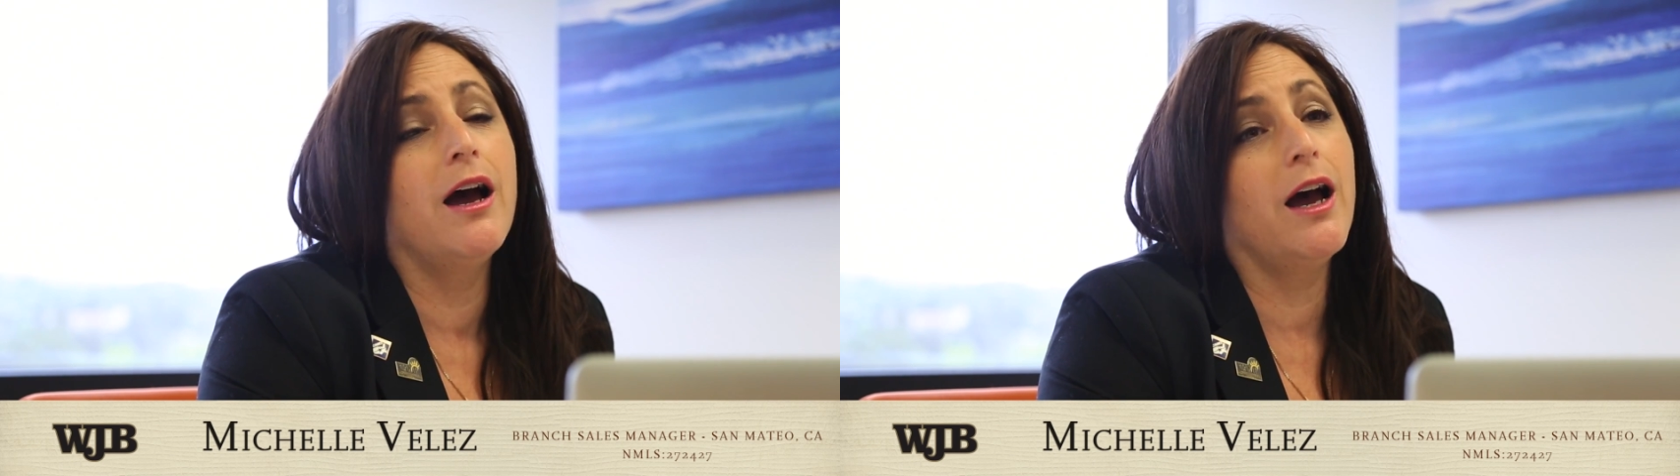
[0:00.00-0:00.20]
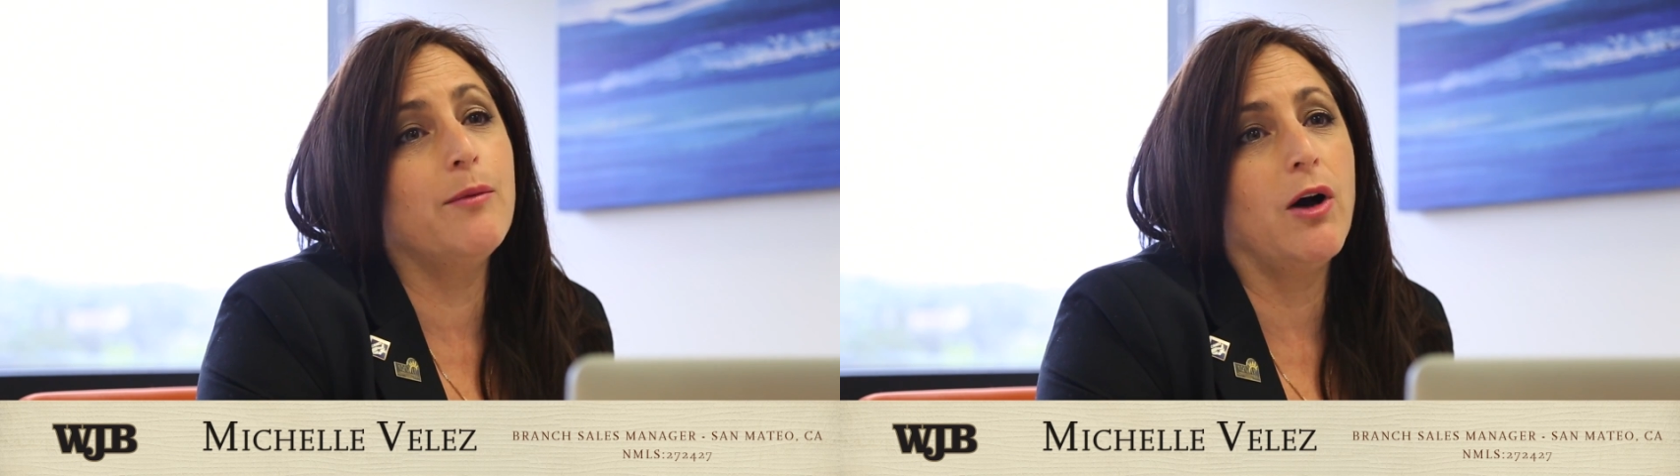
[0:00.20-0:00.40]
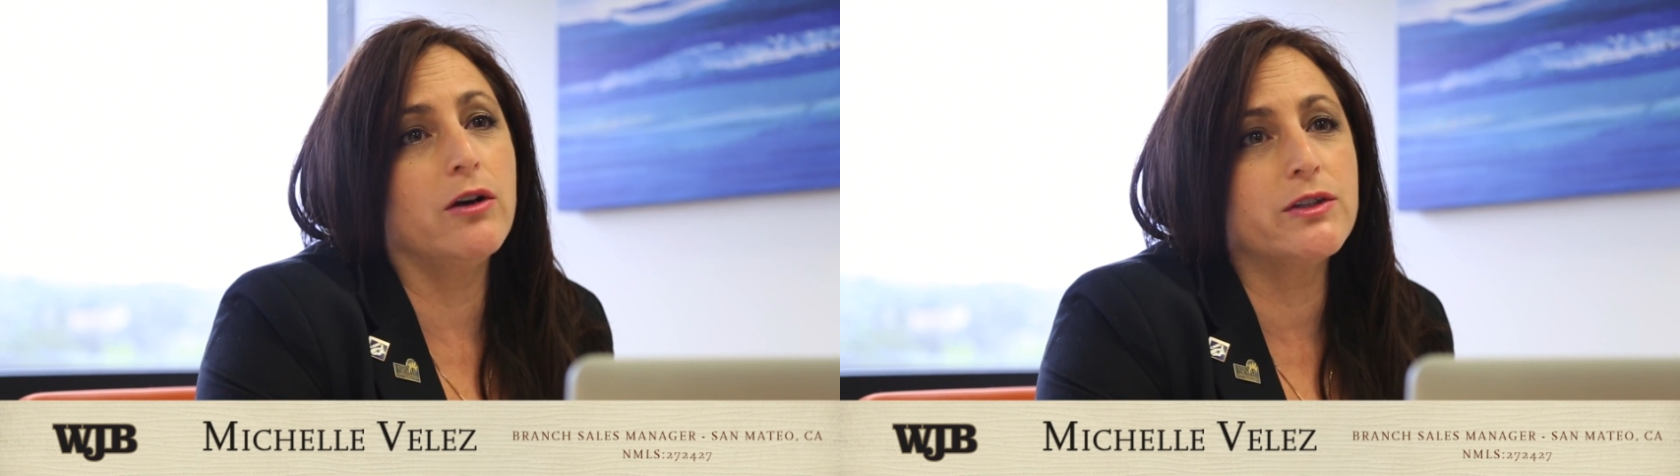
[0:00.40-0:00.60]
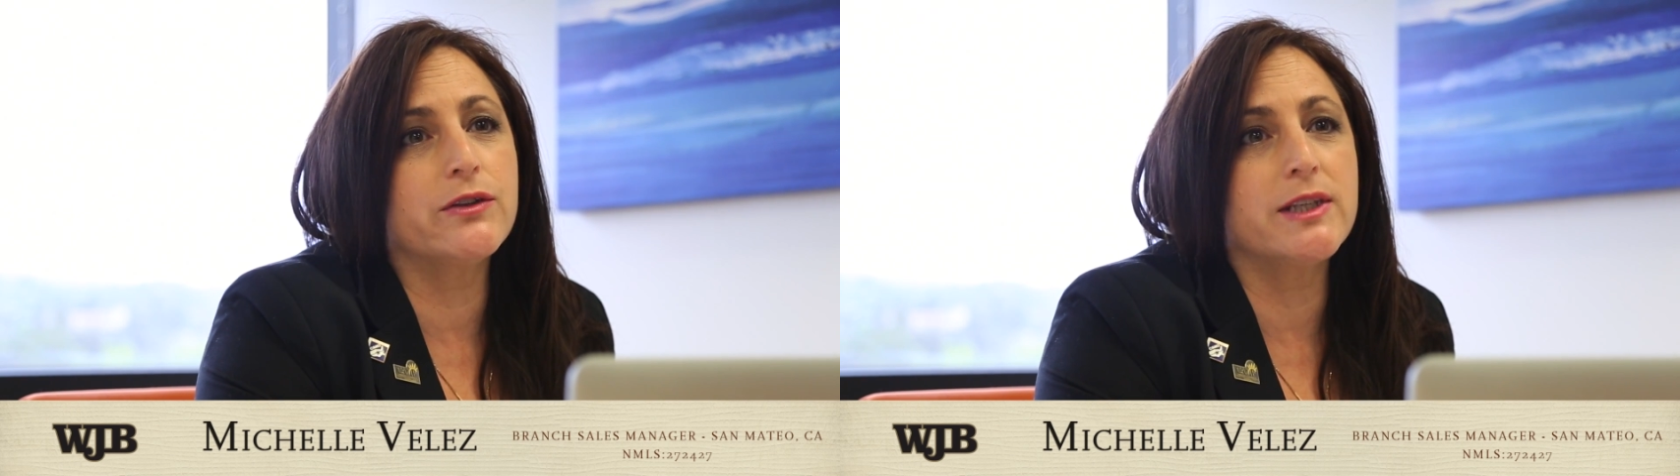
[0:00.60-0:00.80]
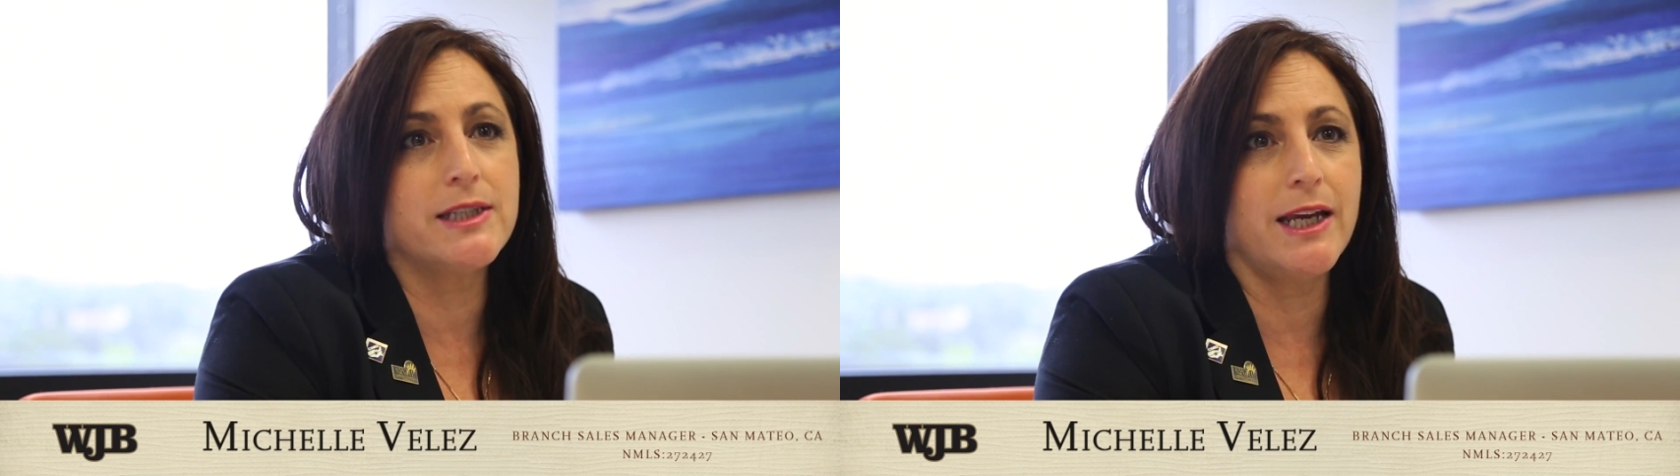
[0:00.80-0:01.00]
I'm
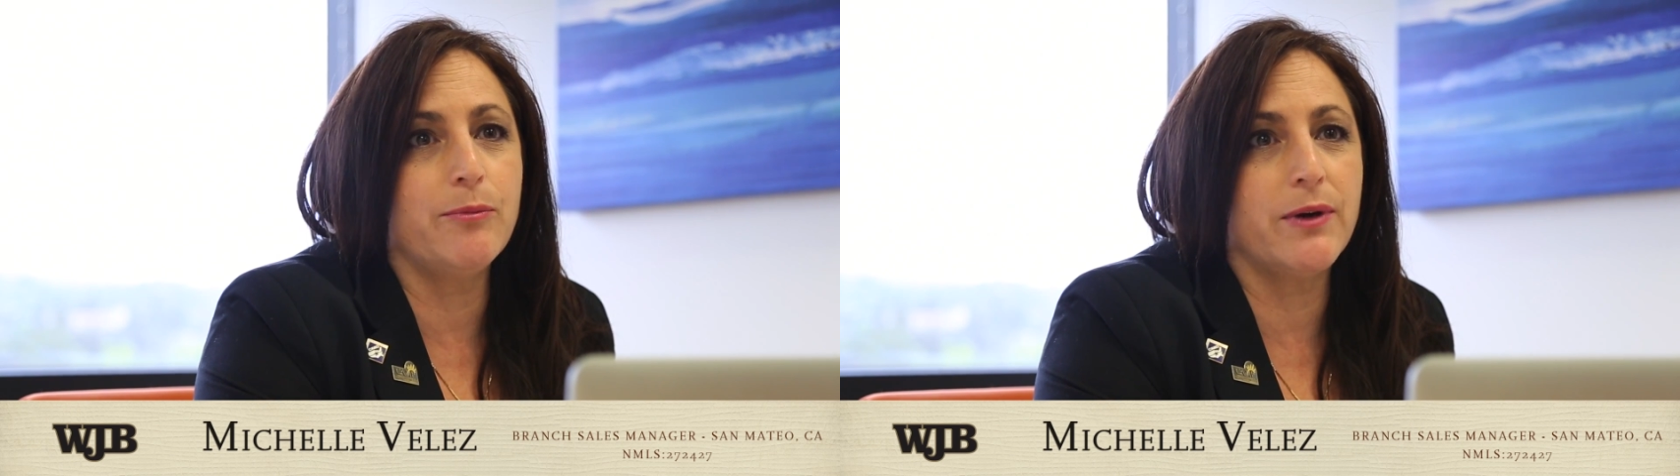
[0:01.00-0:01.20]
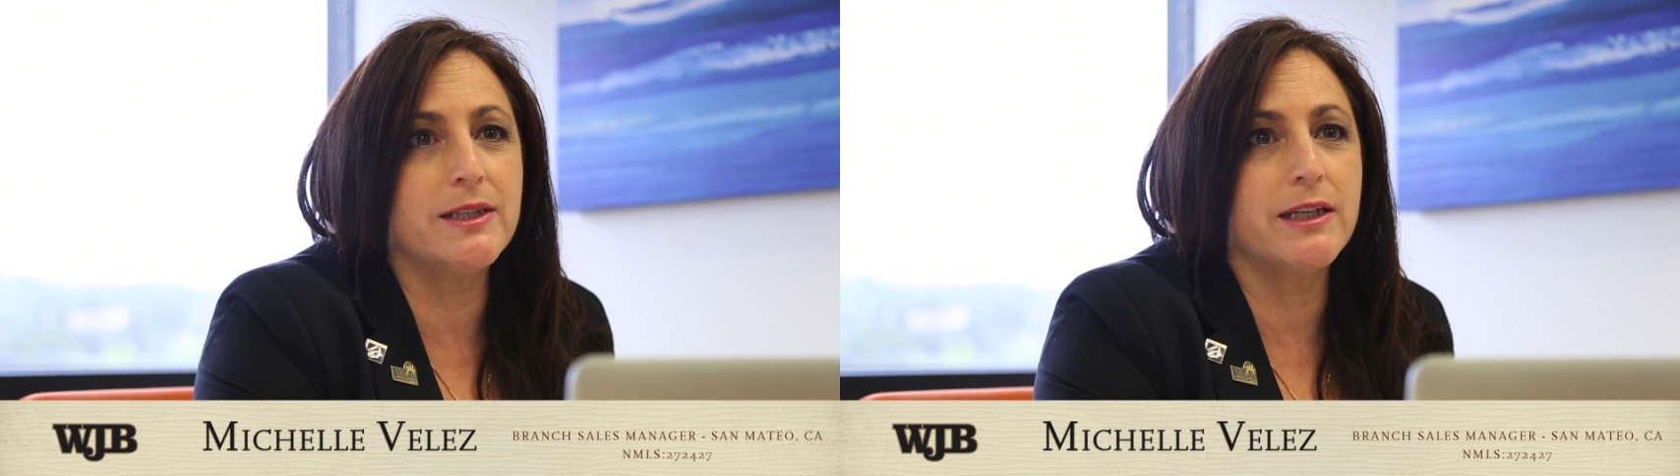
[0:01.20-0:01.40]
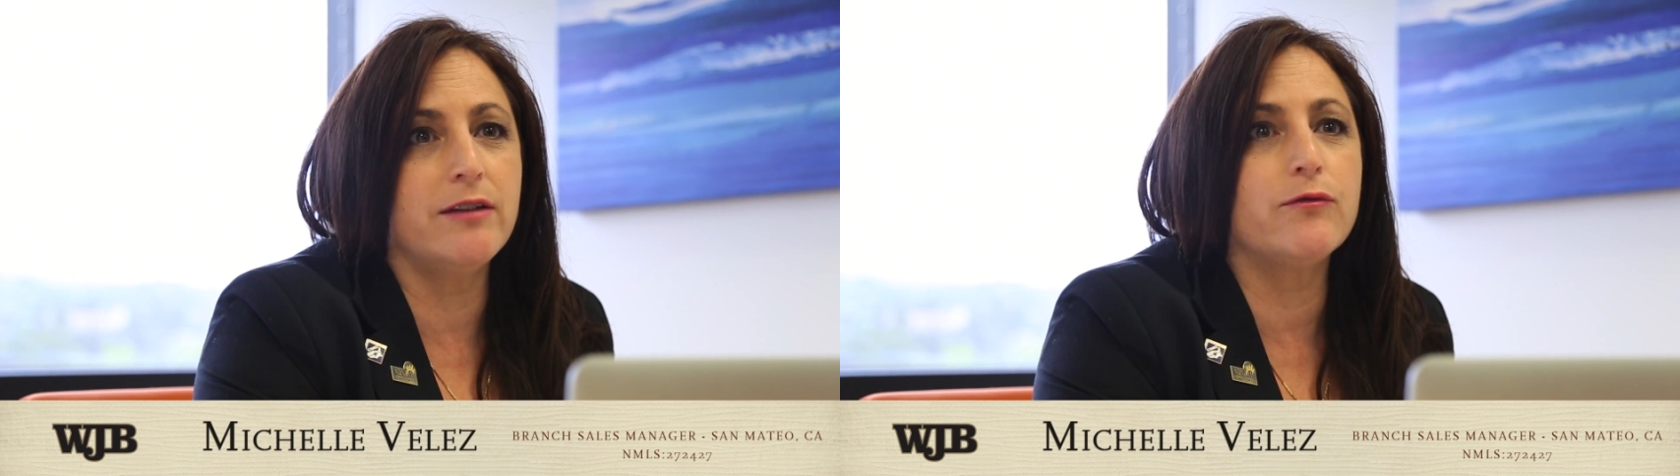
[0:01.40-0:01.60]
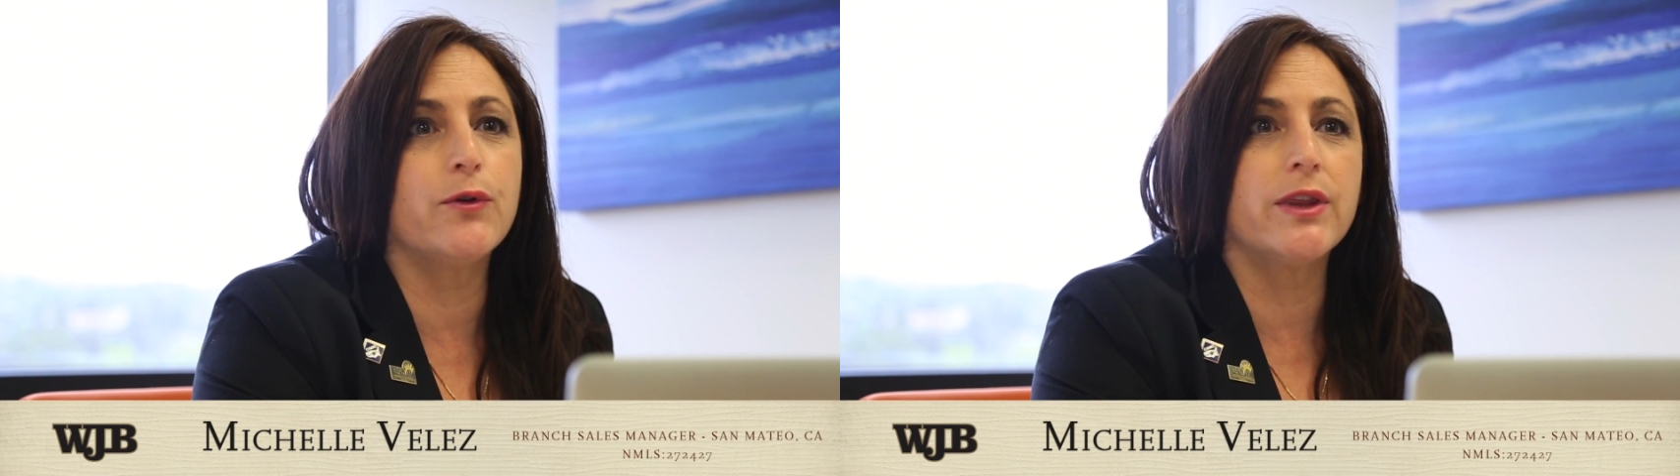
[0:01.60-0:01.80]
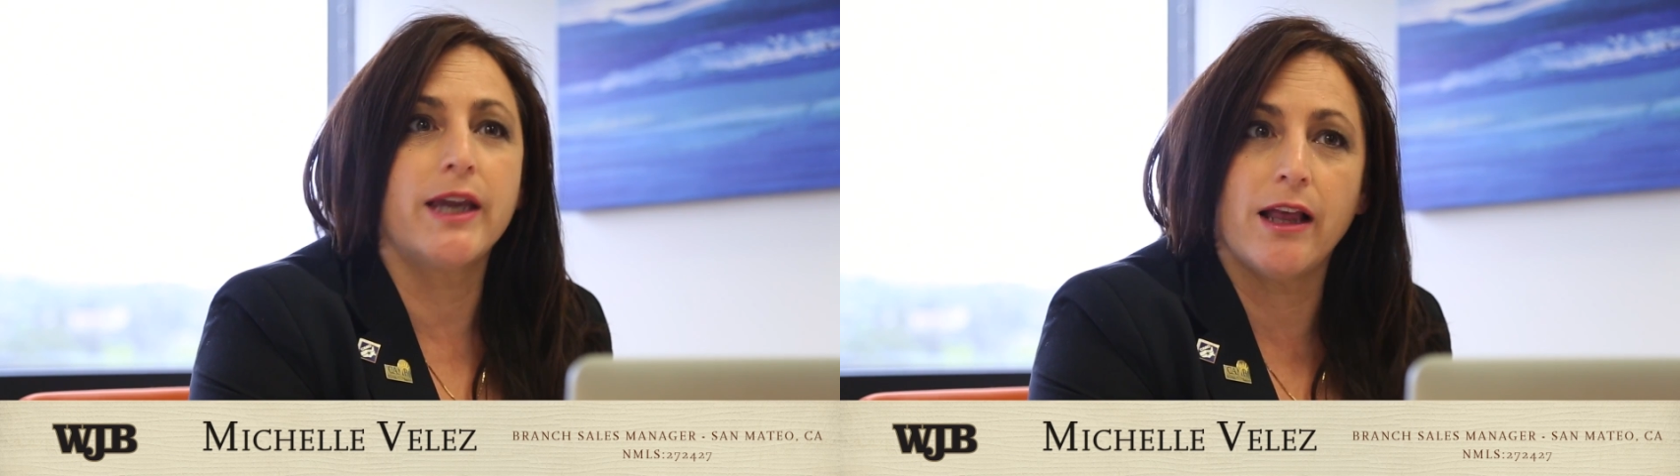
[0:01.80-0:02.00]
also the state president
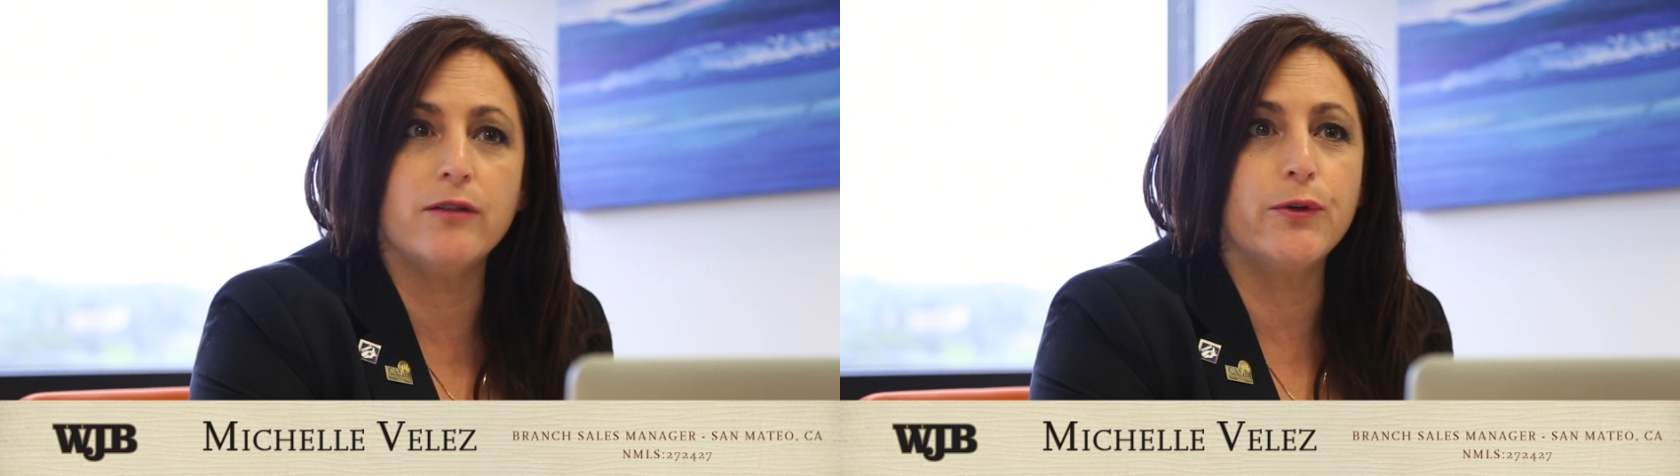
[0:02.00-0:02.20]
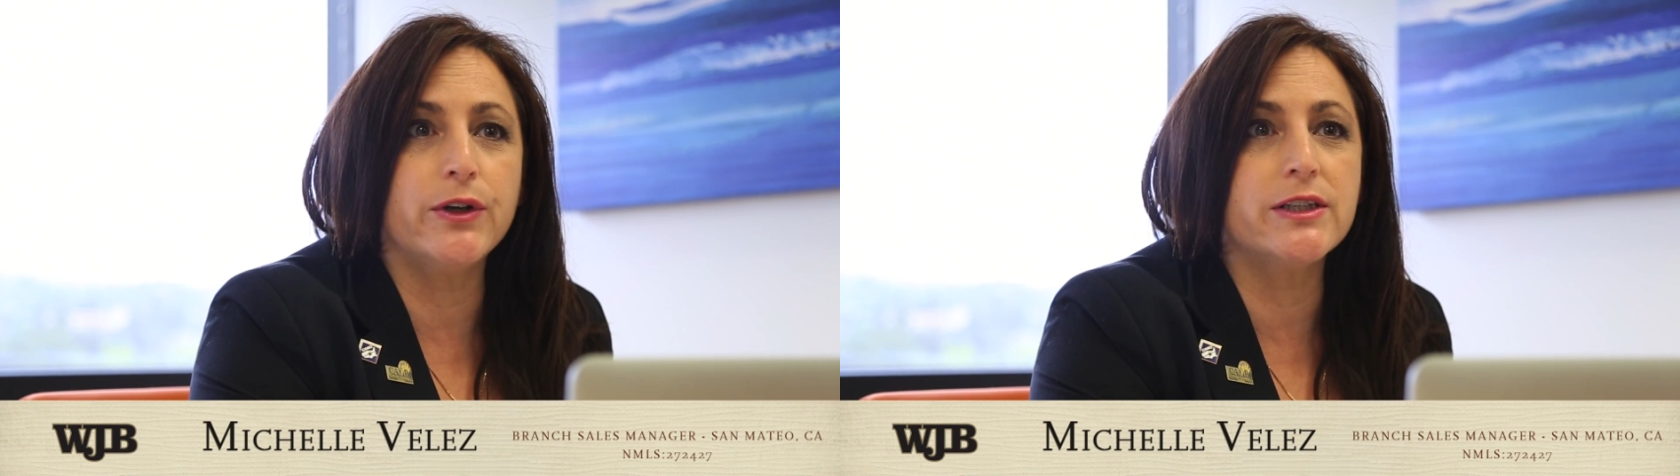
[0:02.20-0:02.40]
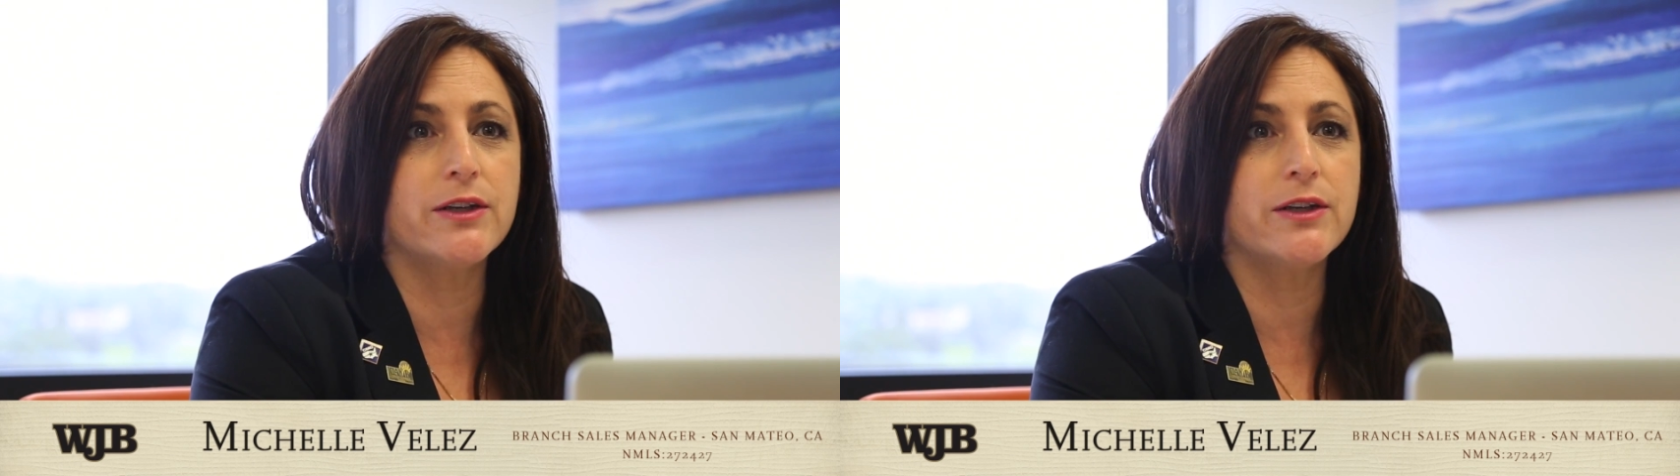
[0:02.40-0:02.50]
for the California